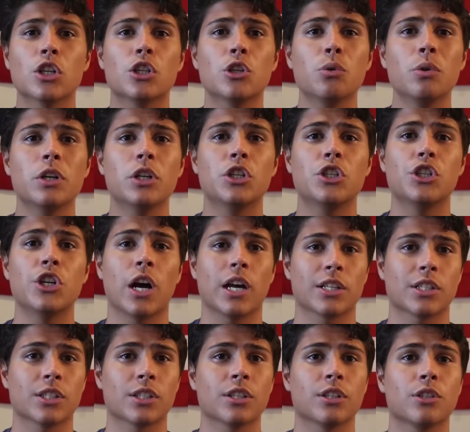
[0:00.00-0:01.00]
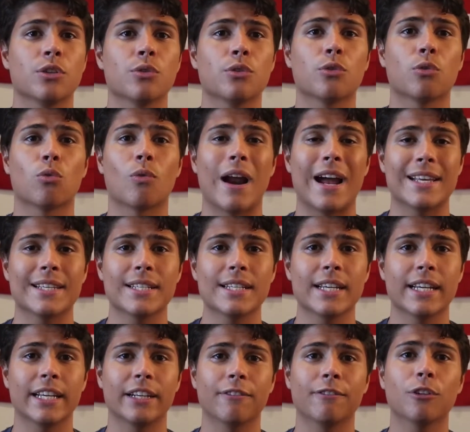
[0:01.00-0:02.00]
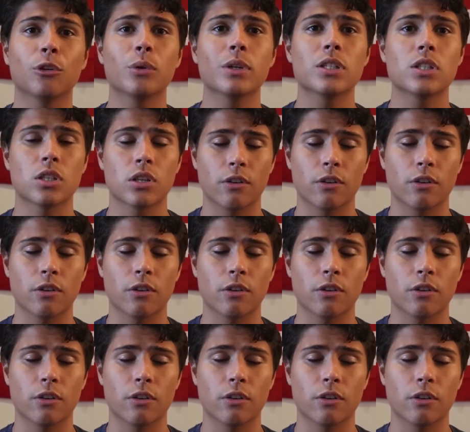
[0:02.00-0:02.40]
to adjust to the rising influence